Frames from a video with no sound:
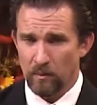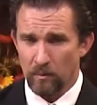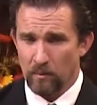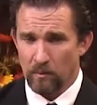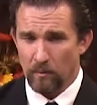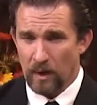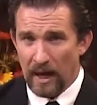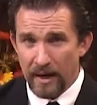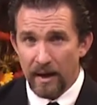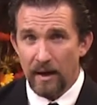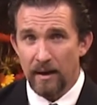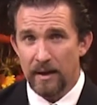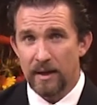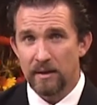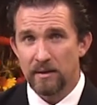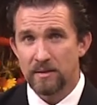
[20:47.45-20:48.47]
Why
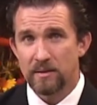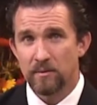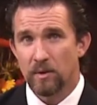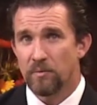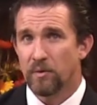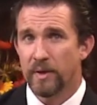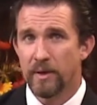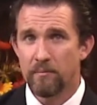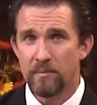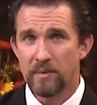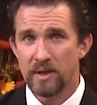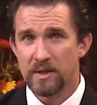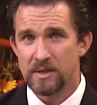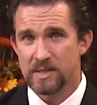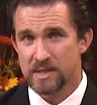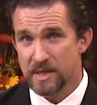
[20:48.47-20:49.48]
not? Well, friend,
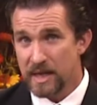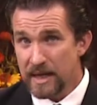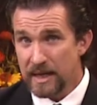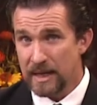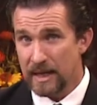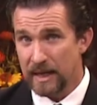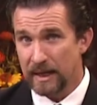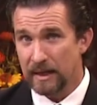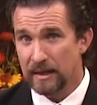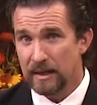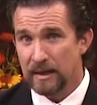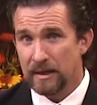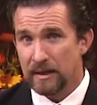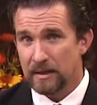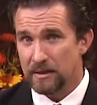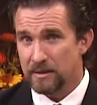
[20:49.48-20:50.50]
singing,
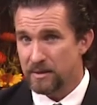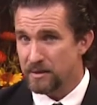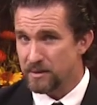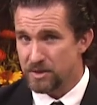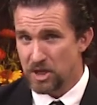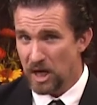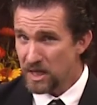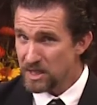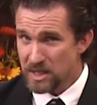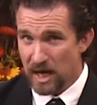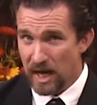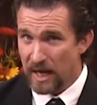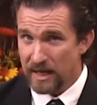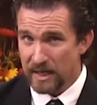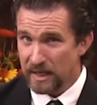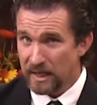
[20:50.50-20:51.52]
just
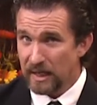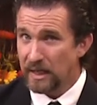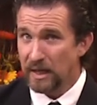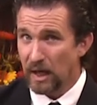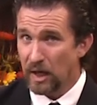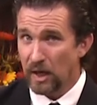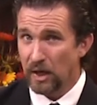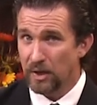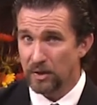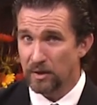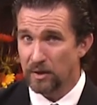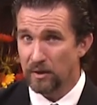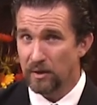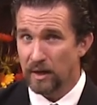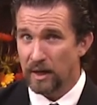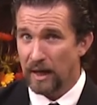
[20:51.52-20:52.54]
like any
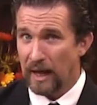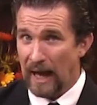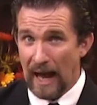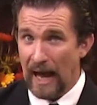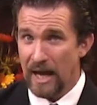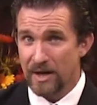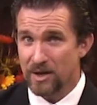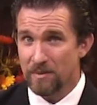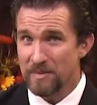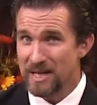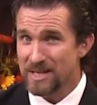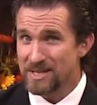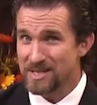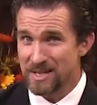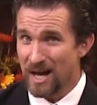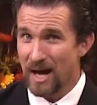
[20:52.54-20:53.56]
other item,
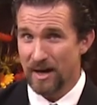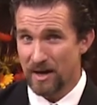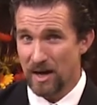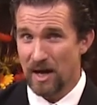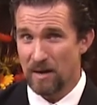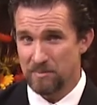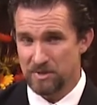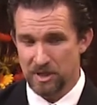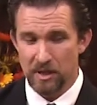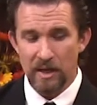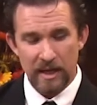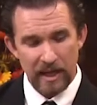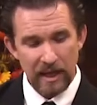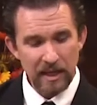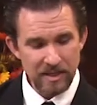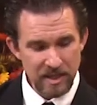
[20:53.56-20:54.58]
is not an option.
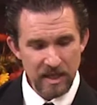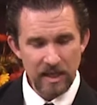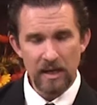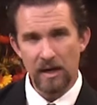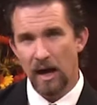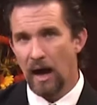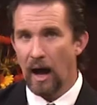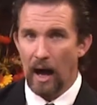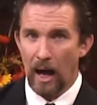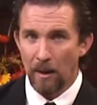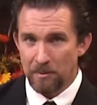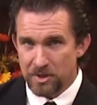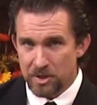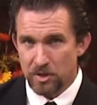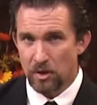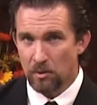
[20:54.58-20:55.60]
Is it an
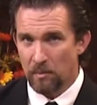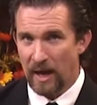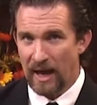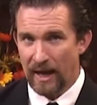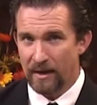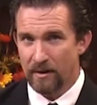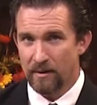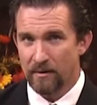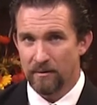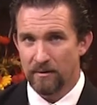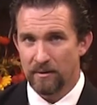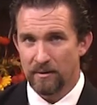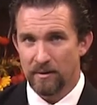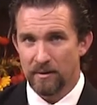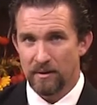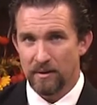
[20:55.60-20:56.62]
optional matter
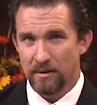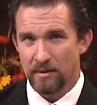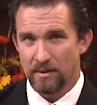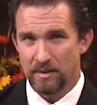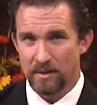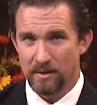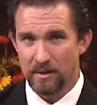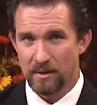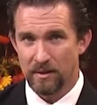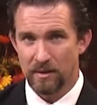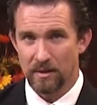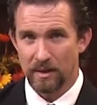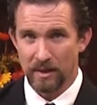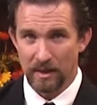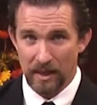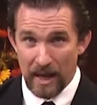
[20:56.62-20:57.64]
to
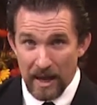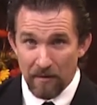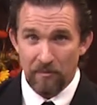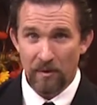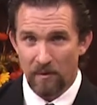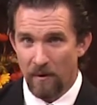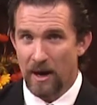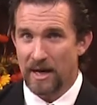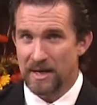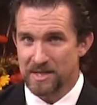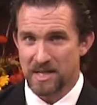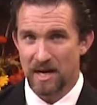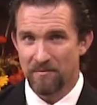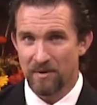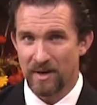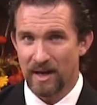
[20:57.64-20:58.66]
live for Christ
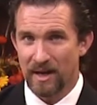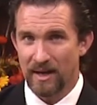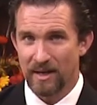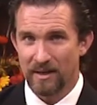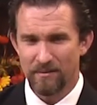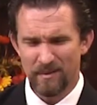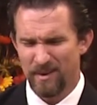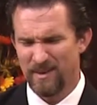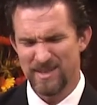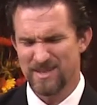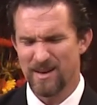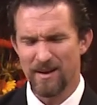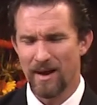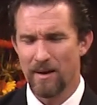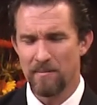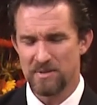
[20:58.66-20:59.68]
every day? Well, no, it's
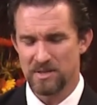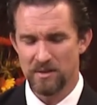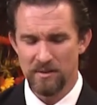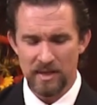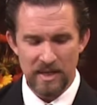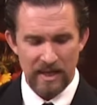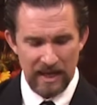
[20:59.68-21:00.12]
not optional.